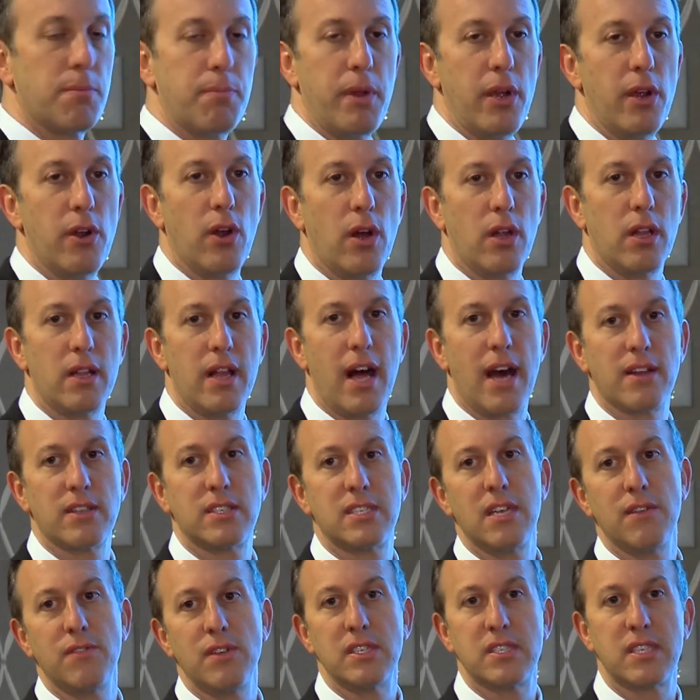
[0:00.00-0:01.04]
appeared on a lot of
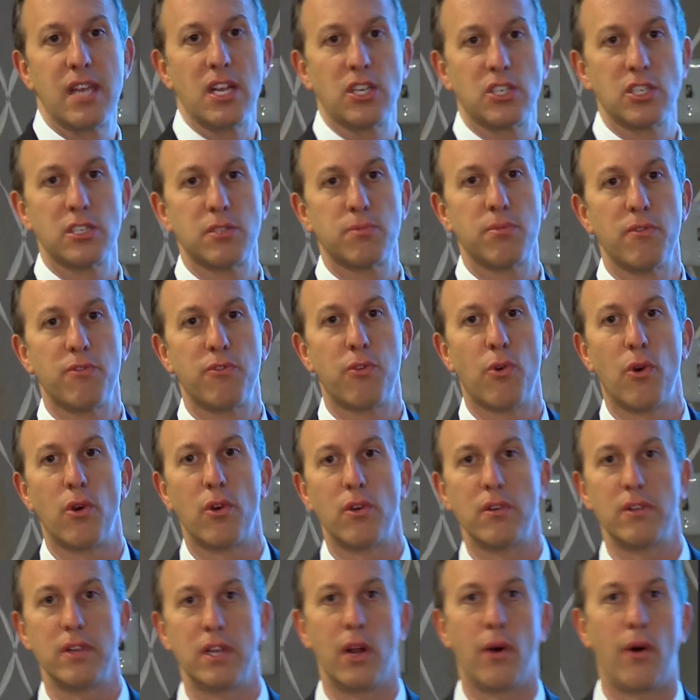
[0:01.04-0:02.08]
TV stations
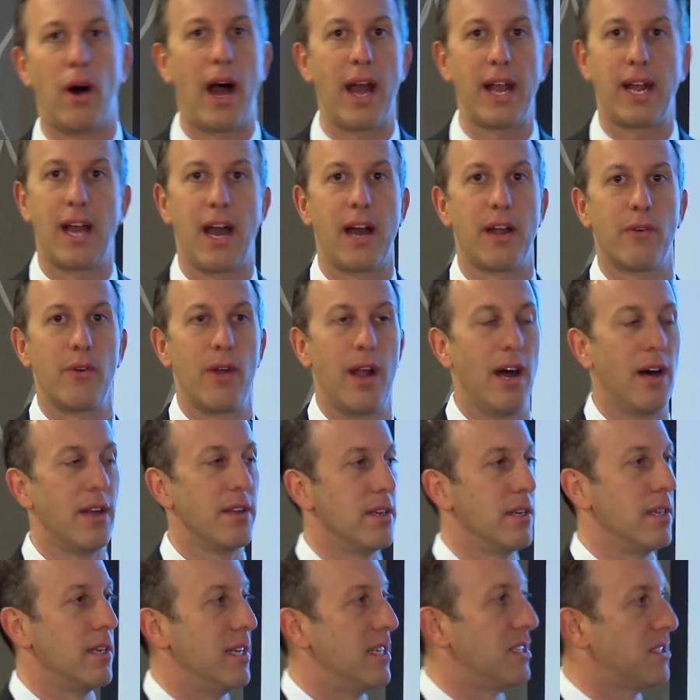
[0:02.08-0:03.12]
before I got around,
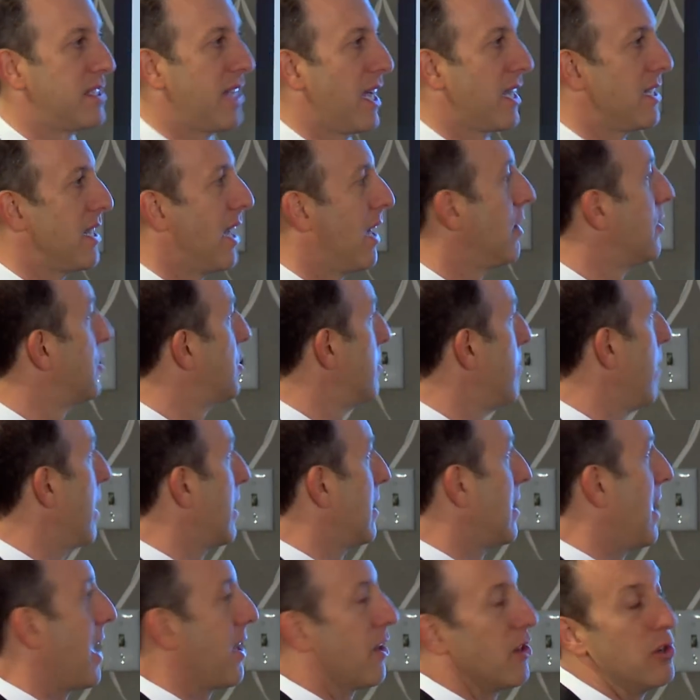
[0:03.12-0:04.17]
and his technology made a
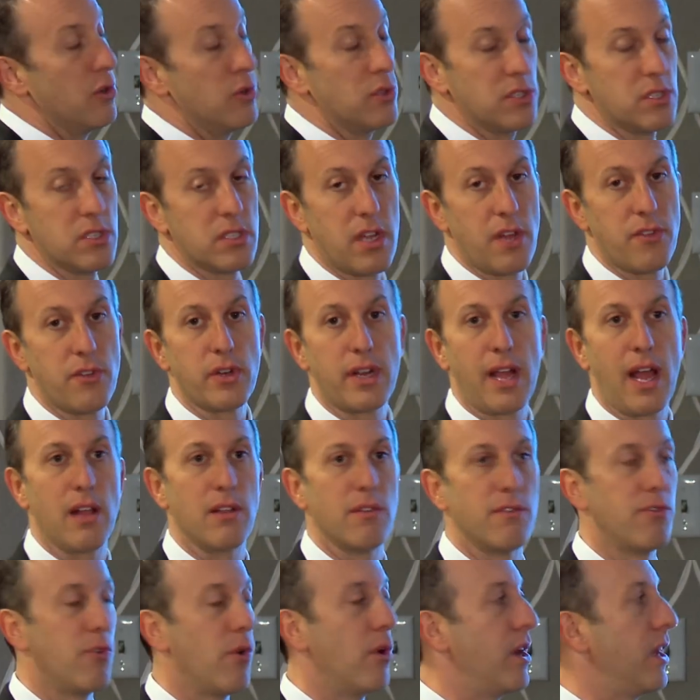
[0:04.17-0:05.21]
lot of news in Southern
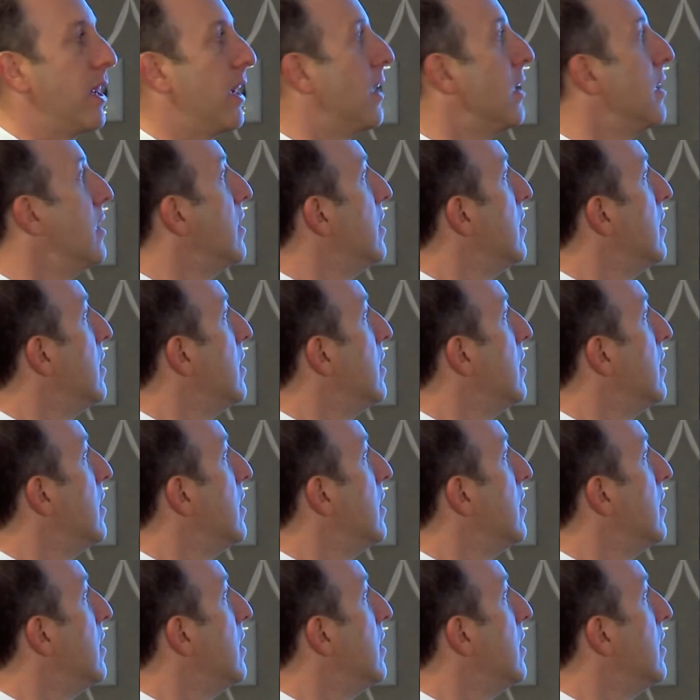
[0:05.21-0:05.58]
California.